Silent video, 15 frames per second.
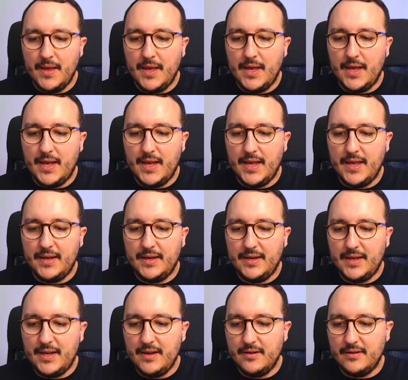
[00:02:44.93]
And
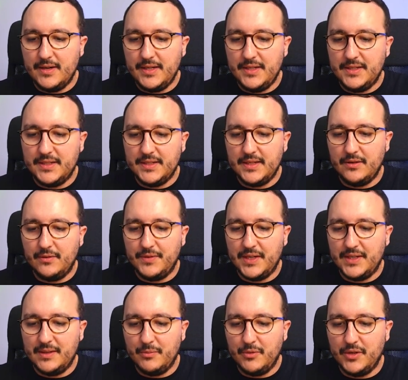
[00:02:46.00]
here, instead of
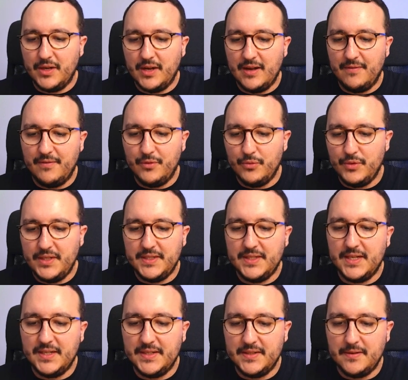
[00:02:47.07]
that, I'm going to have
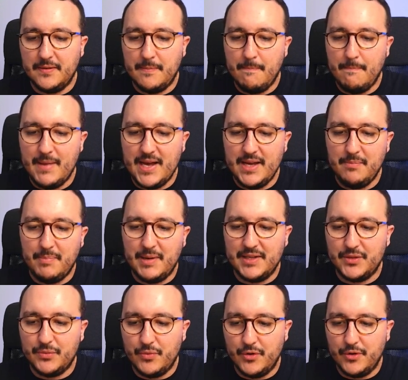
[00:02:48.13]
reset my
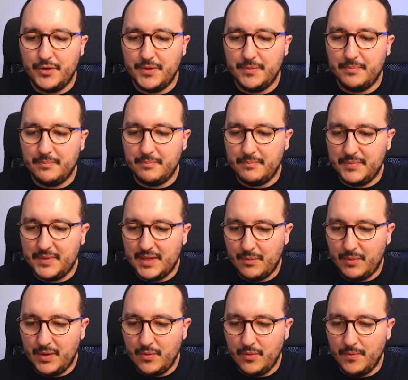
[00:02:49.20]
password. There
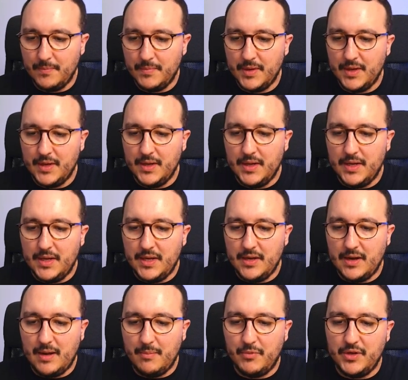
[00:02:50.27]
we go. Here,
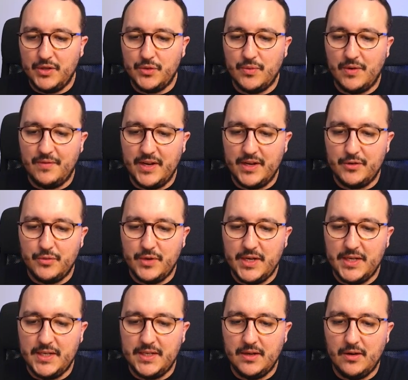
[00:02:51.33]
I'm going to have a
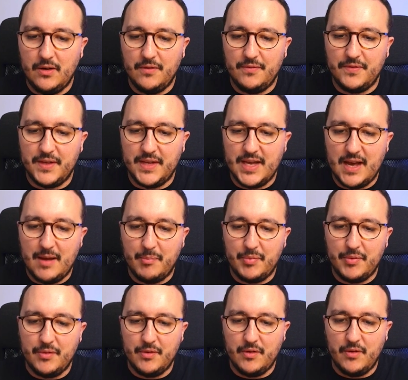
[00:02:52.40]
grid of gap
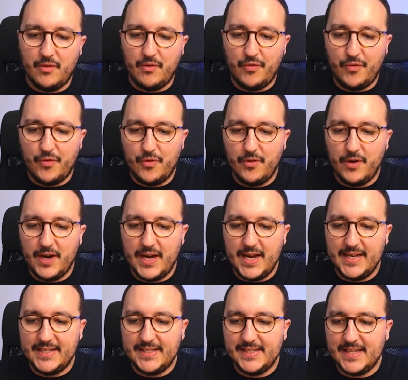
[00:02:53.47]
4,
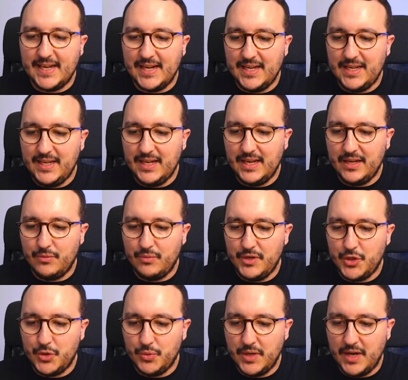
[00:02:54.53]
exactly like we
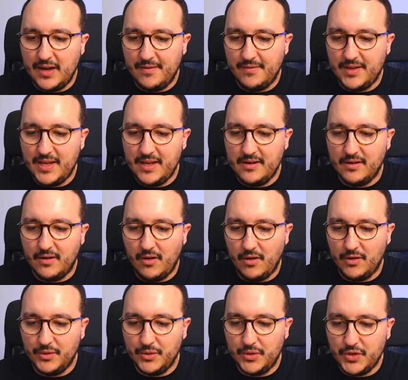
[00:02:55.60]
should have here
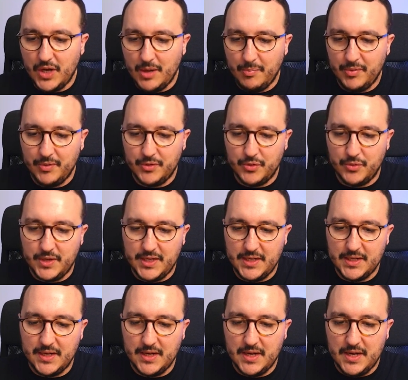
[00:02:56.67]
on the top.
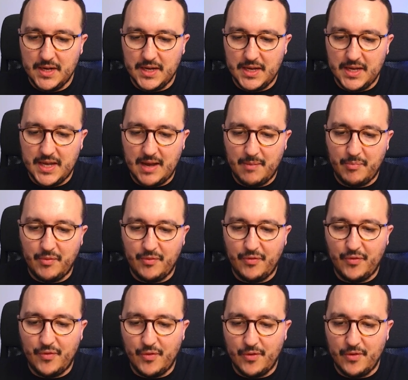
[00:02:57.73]
Grid, gap
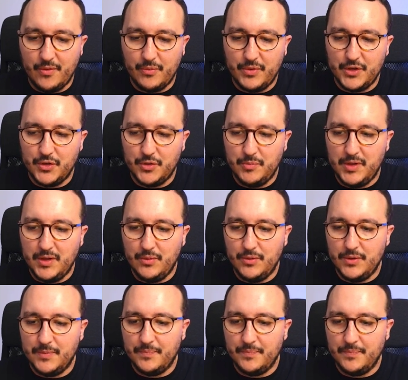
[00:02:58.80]
4, we should be good.